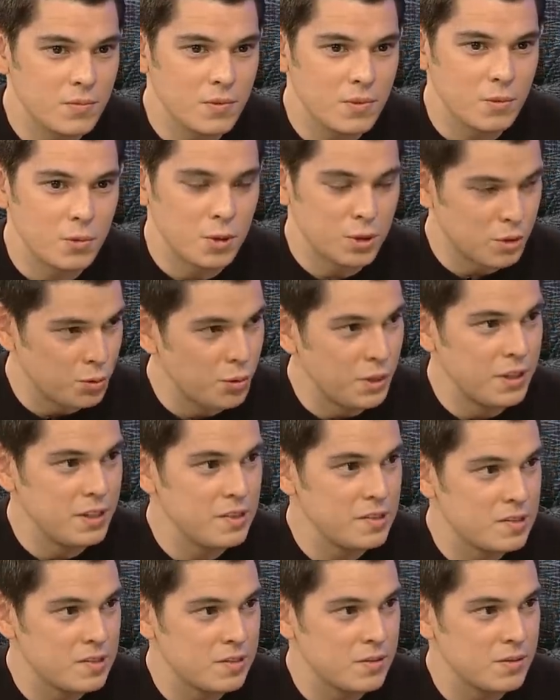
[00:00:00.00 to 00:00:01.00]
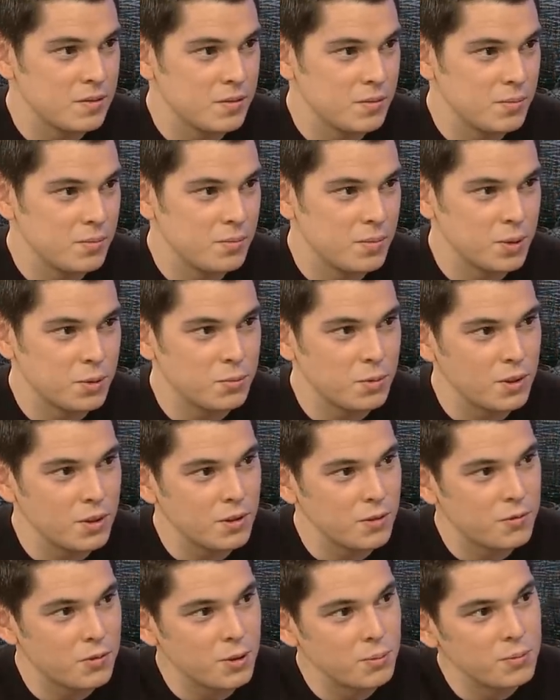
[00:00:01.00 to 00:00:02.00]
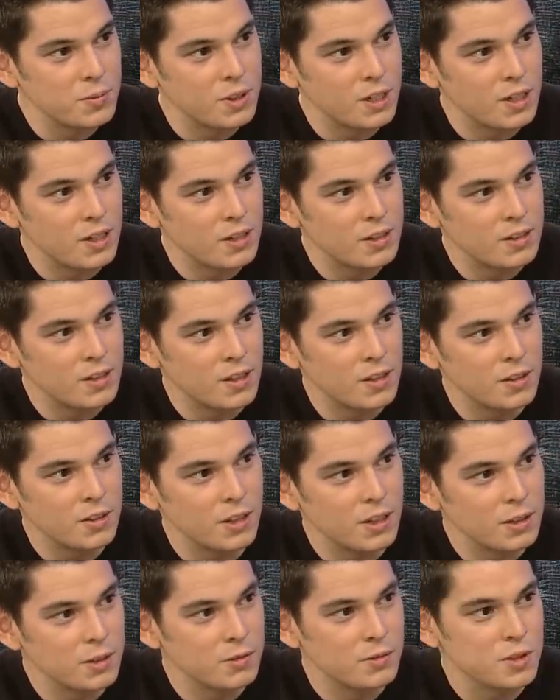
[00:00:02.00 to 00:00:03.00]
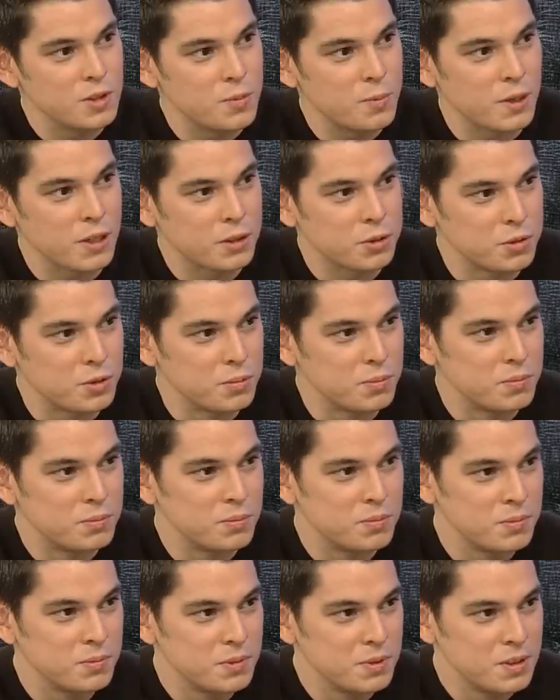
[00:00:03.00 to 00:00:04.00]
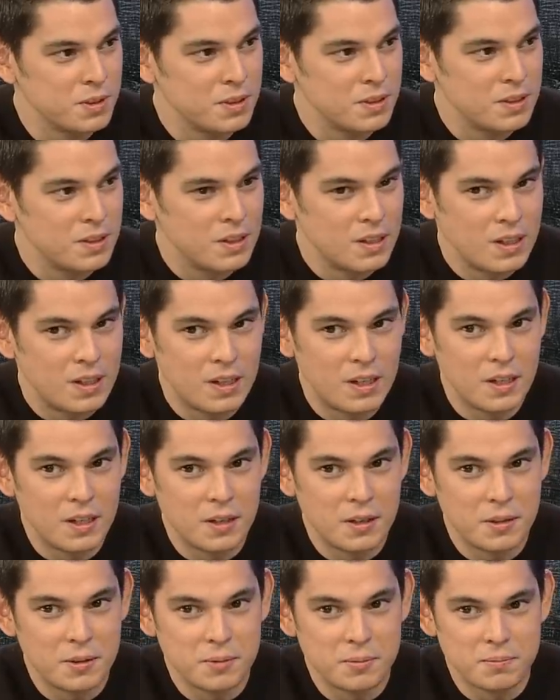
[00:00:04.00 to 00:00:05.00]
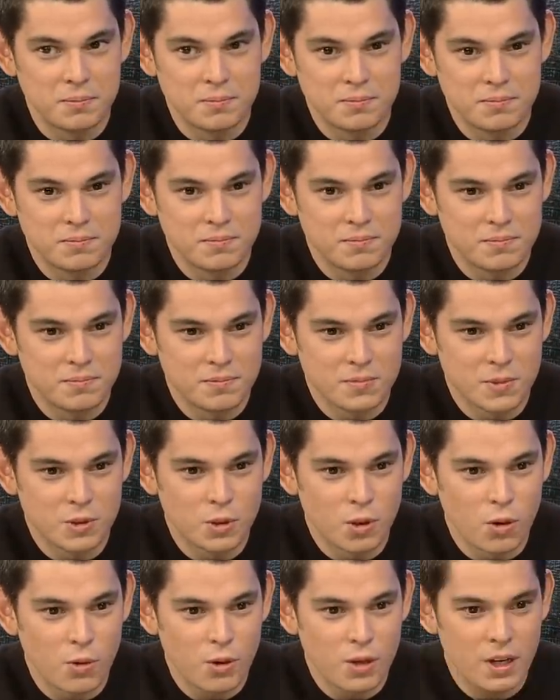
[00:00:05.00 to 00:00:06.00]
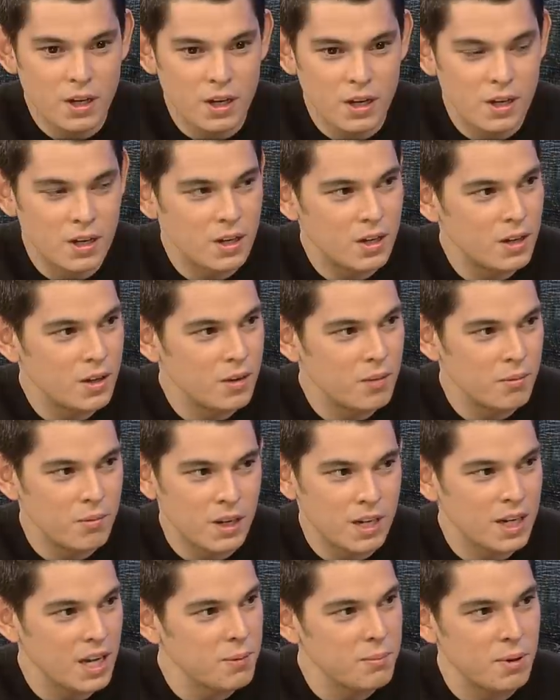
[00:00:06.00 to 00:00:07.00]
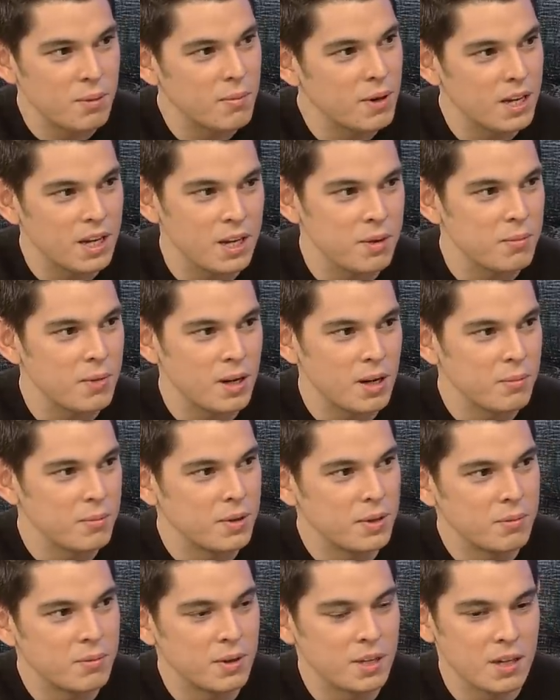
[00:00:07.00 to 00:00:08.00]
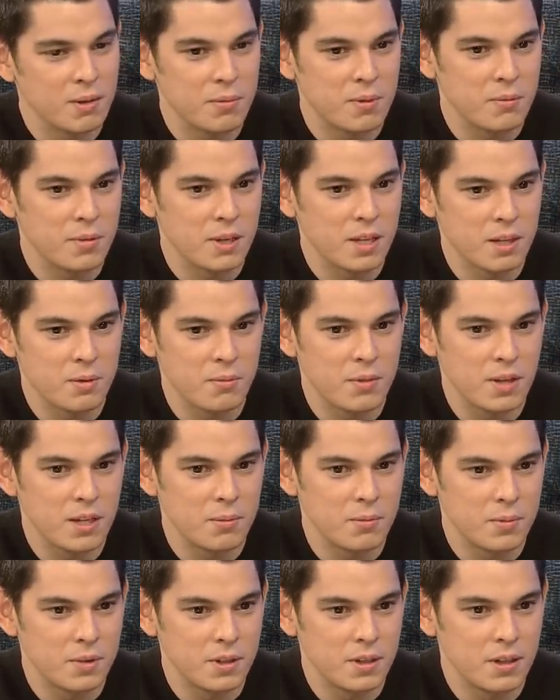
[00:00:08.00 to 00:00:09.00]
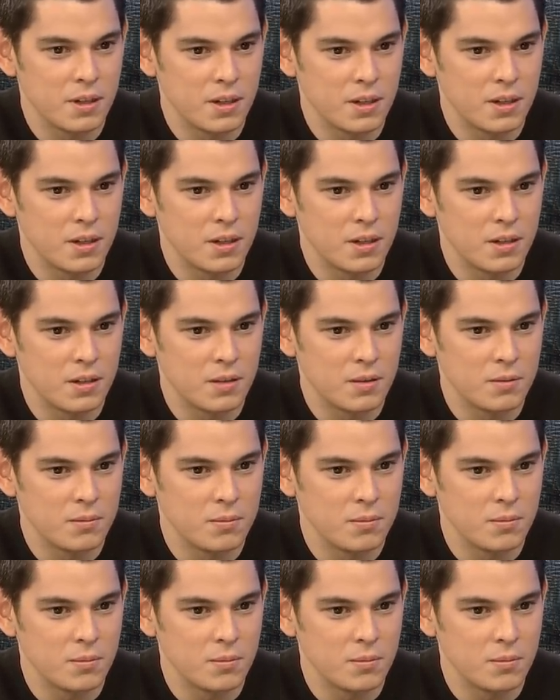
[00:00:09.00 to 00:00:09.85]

we're twins, but we're from the other end of the spectrum. Um, growing, magkaibang magkaiba. Magkaibang magkaiba kami. Magkaibang magkaiba kami. Um,